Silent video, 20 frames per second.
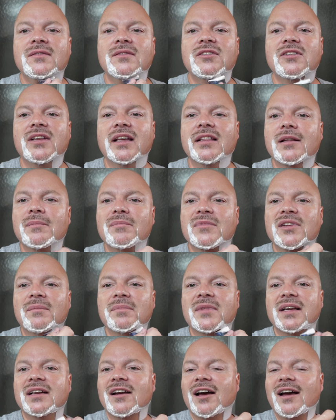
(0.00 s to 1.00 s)
Send them
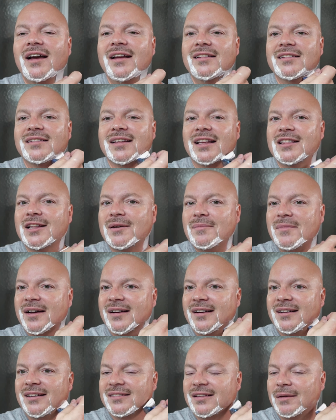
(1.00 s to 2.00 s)
something nice, send them
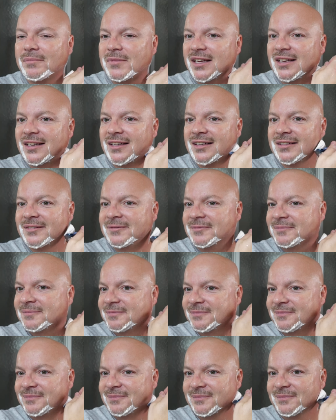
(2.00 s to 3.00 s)
uh, something
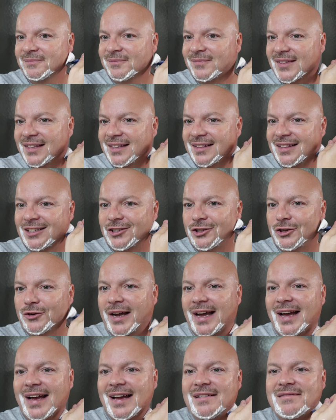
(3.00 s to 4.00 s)
that you
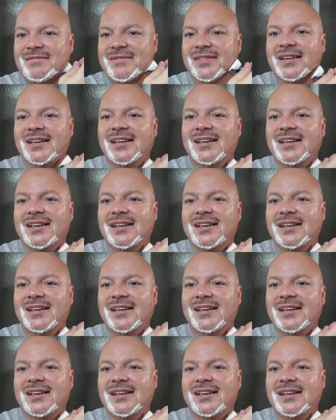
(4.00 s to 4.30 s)
have.